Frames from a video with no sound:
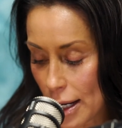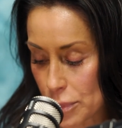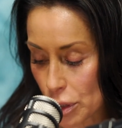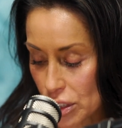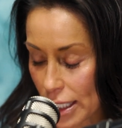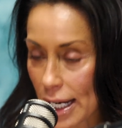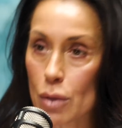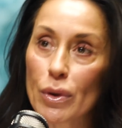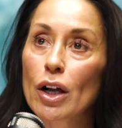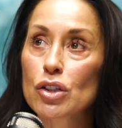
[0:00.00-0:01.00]
So today
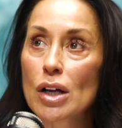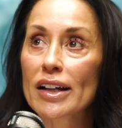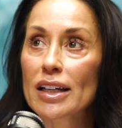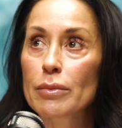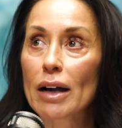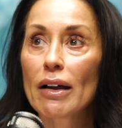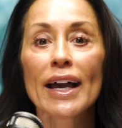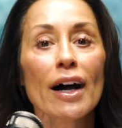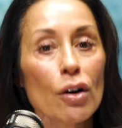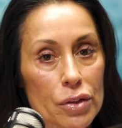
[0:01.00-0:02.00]
we are talking about
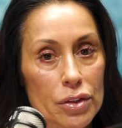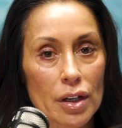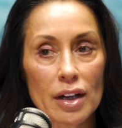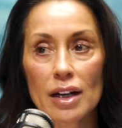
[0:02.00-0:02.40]
health,